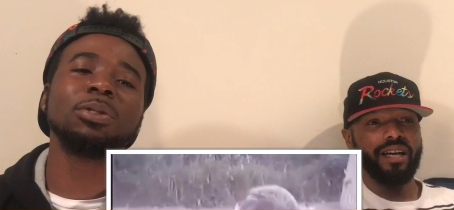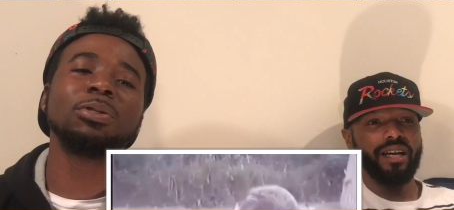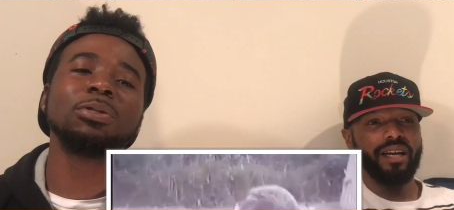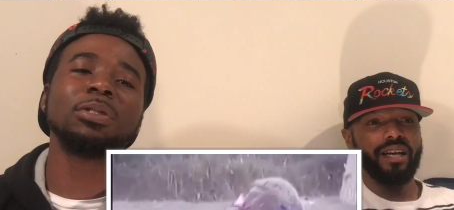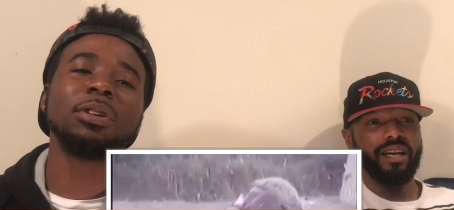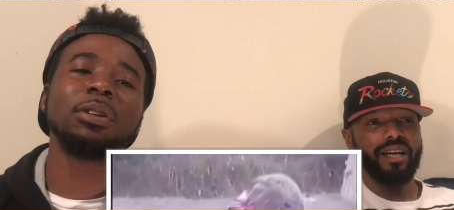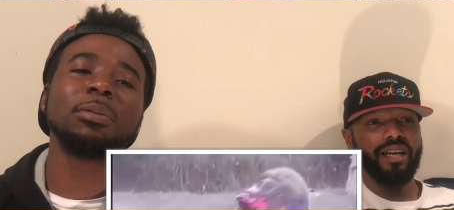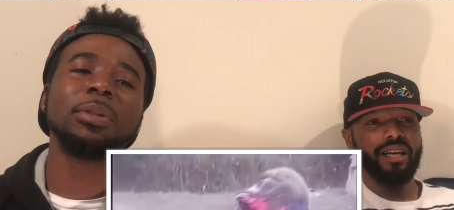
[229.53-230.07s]

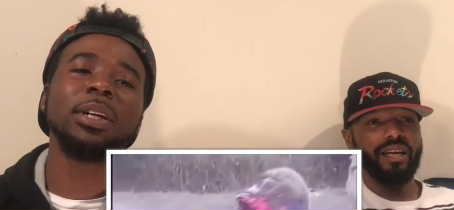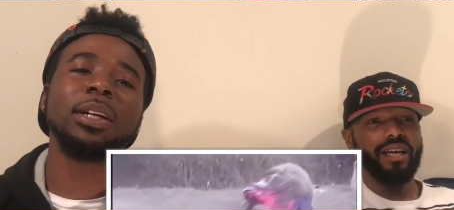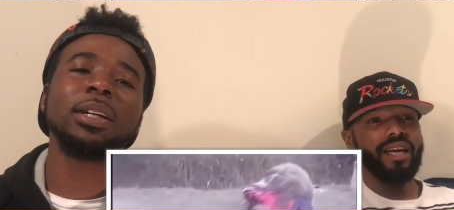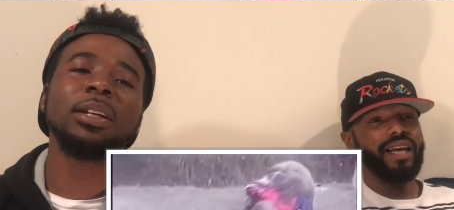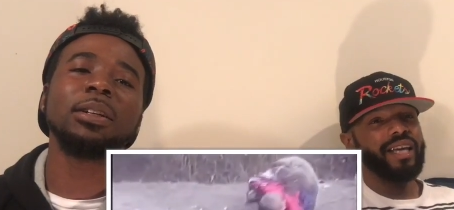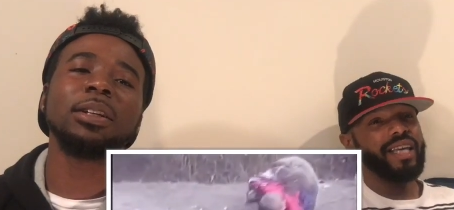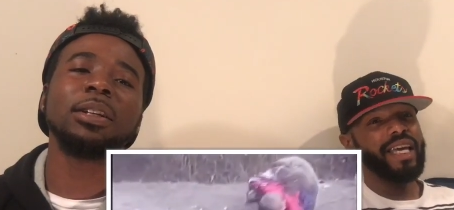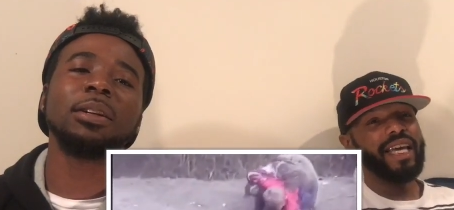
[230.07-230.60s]
Speaker 1: moves
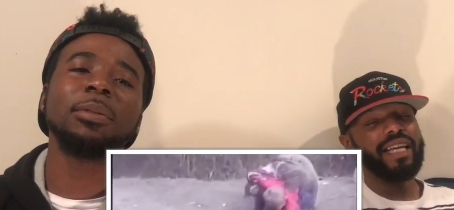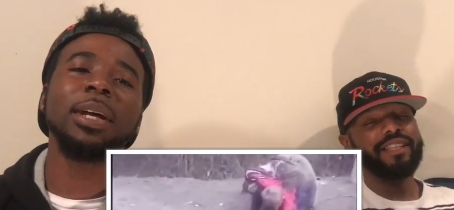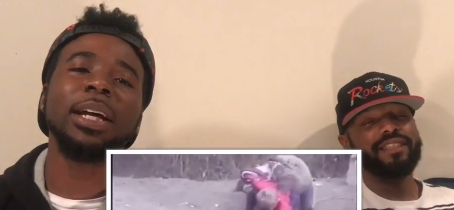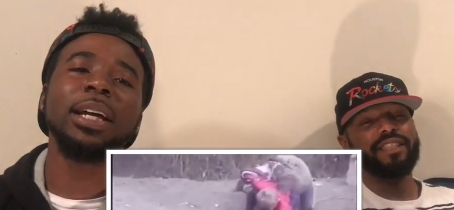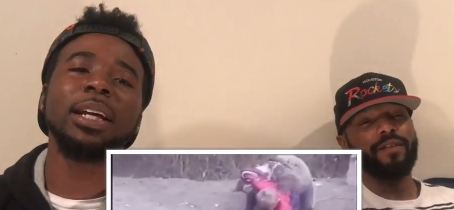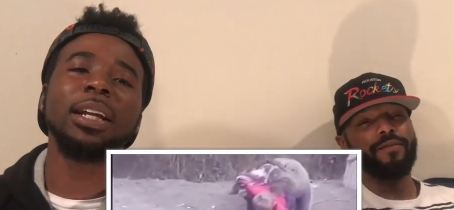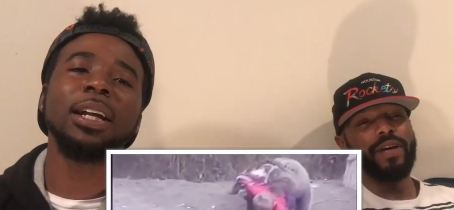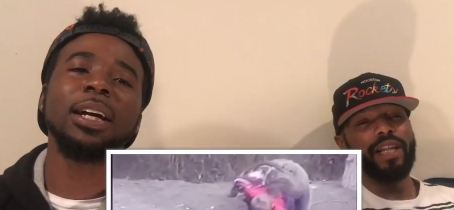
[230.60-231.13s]
man.
Speaker 2: Yeah, he's
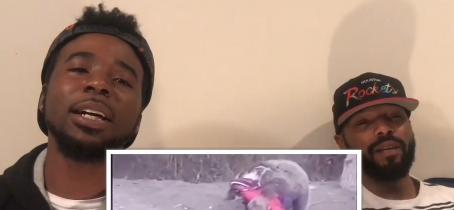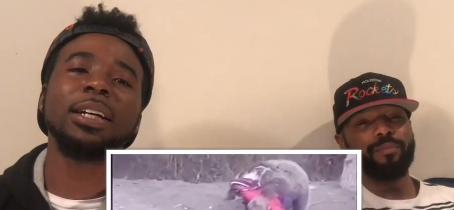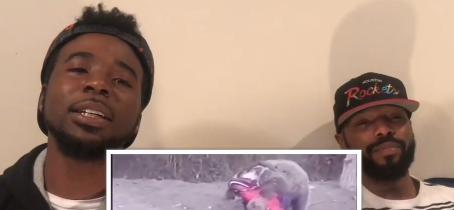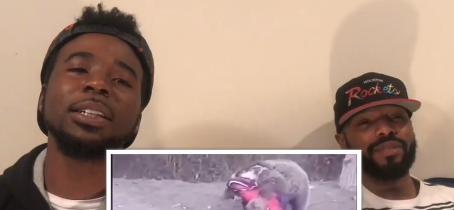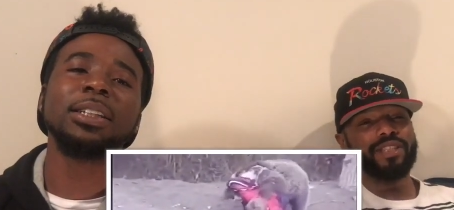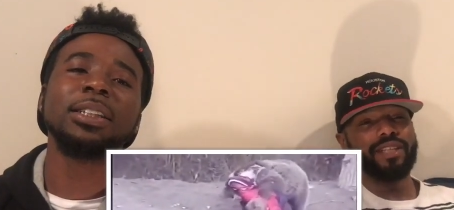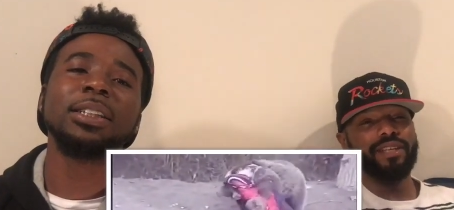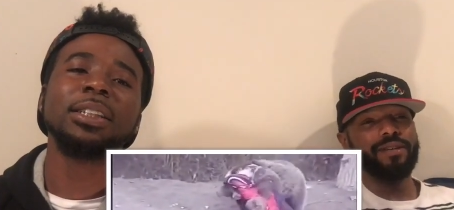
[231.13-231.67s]

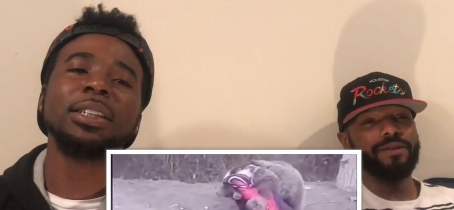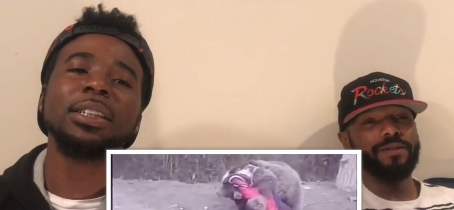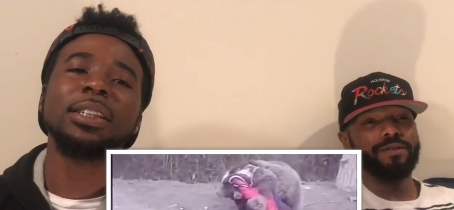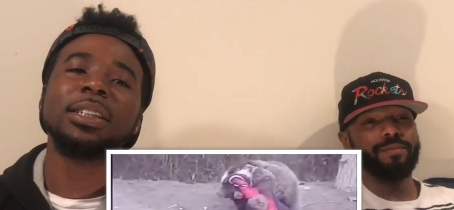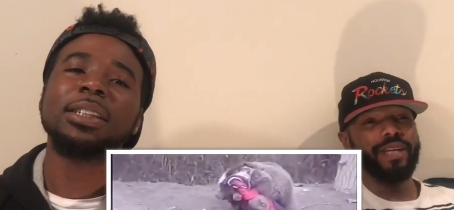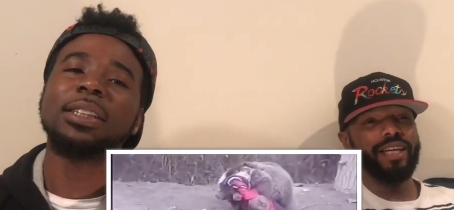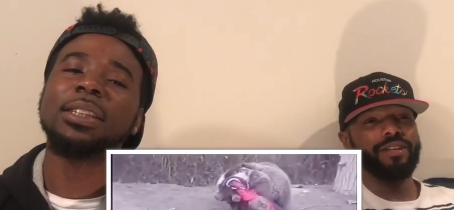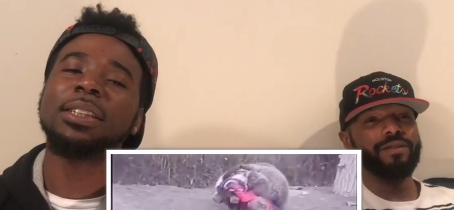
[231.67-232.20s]
developing
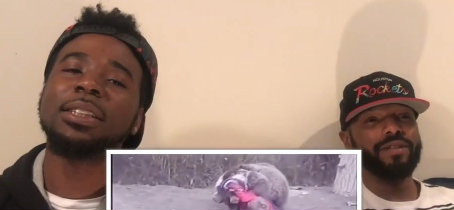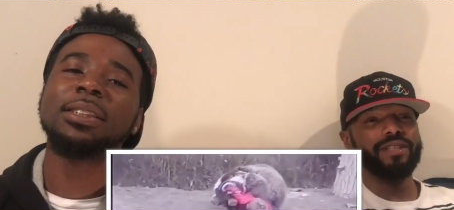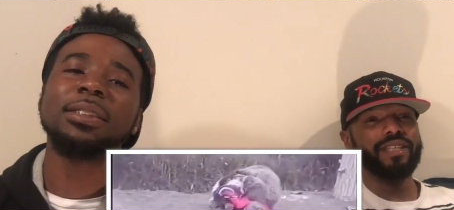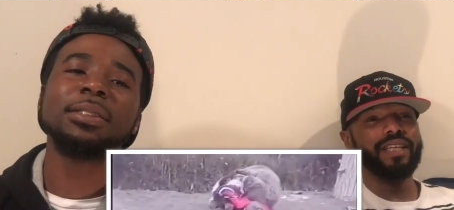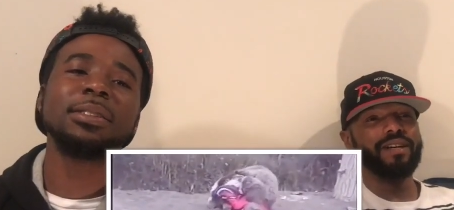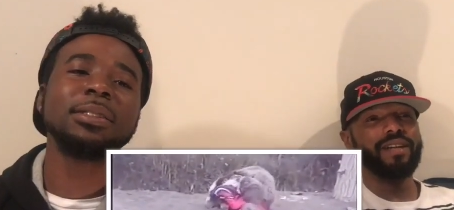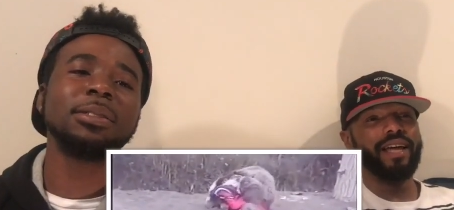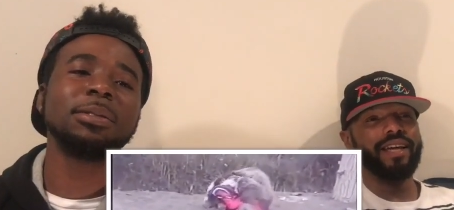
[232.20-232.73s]
skills, man. You can
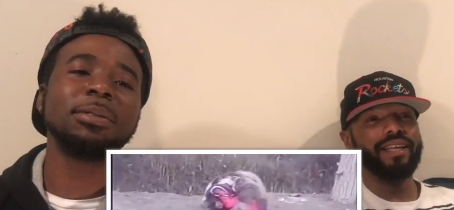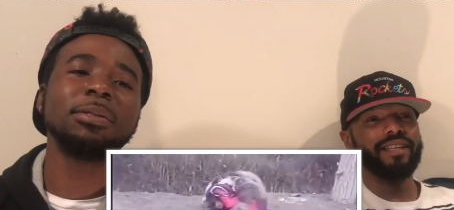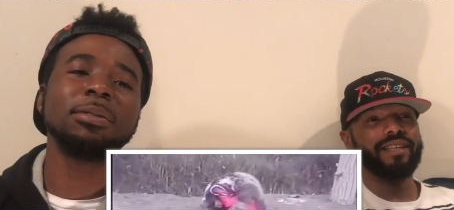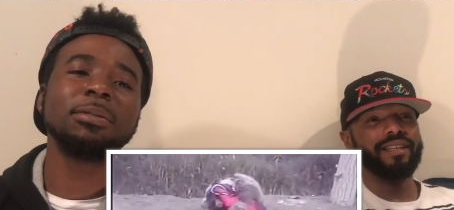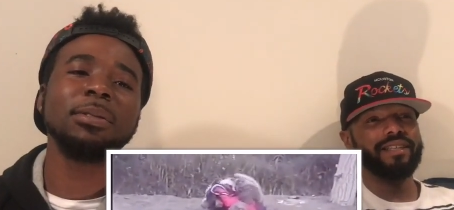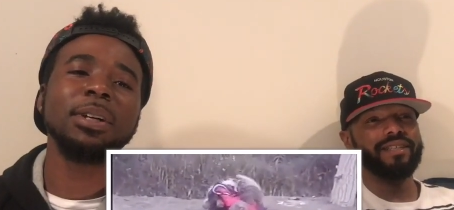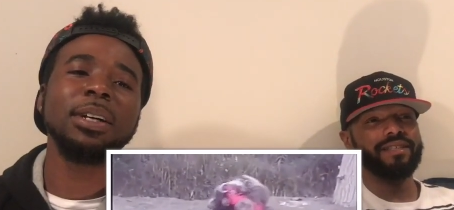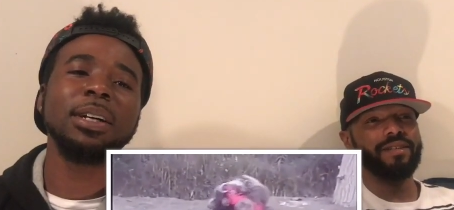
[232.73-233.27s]
tell like he,
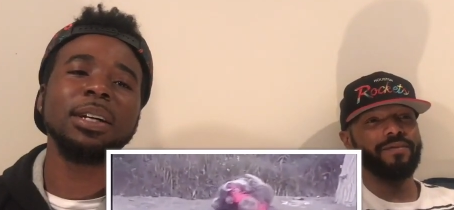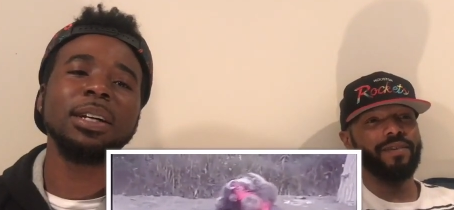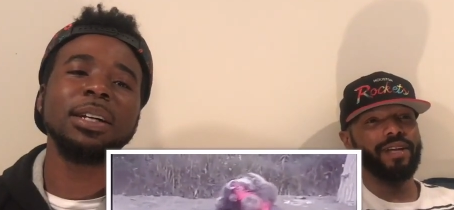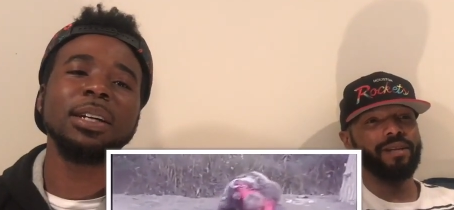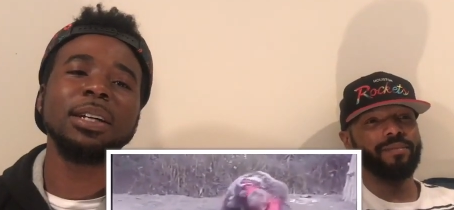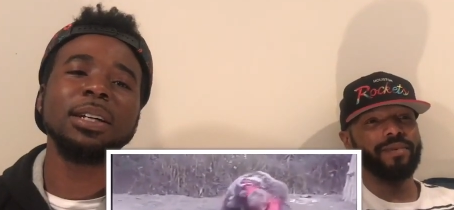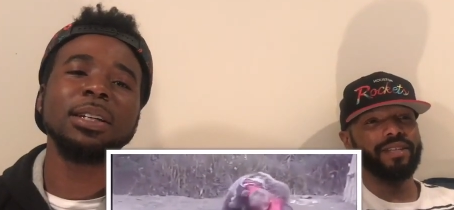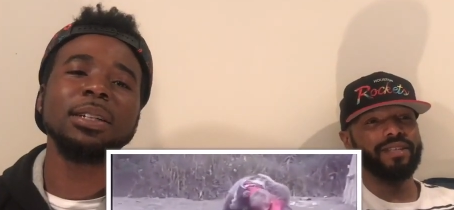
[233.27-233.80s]
he's
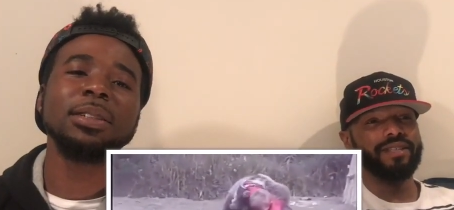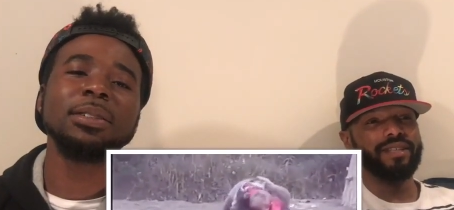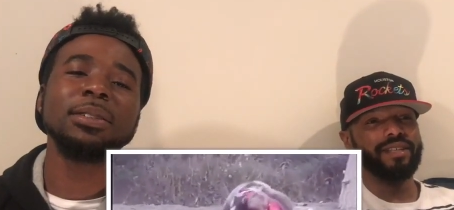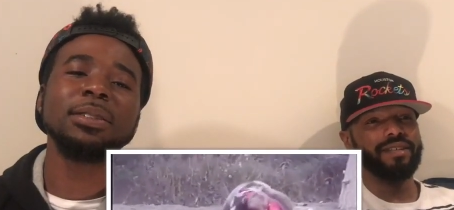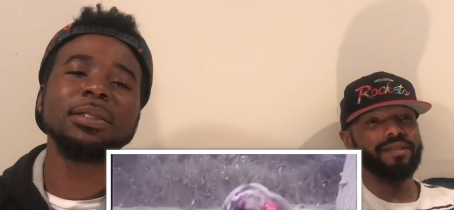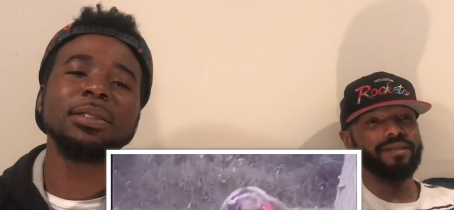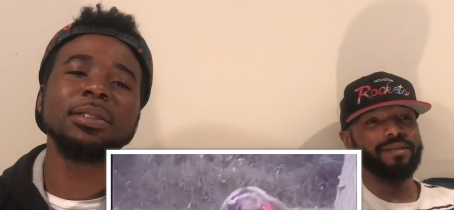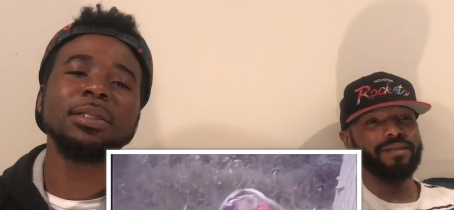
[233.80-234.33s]
developing his
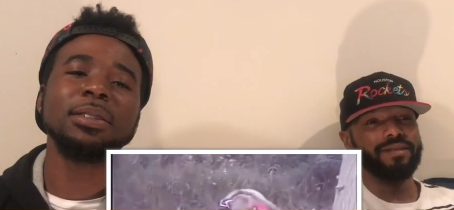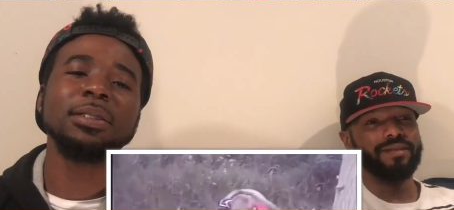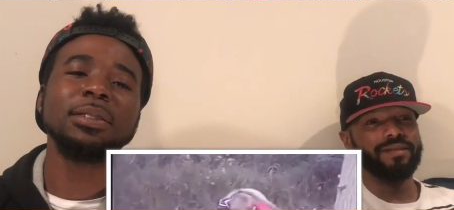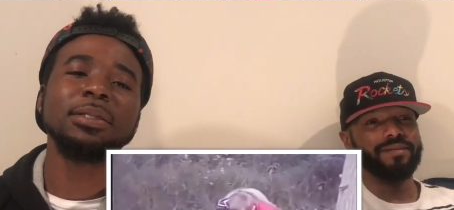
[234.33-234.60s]
skills.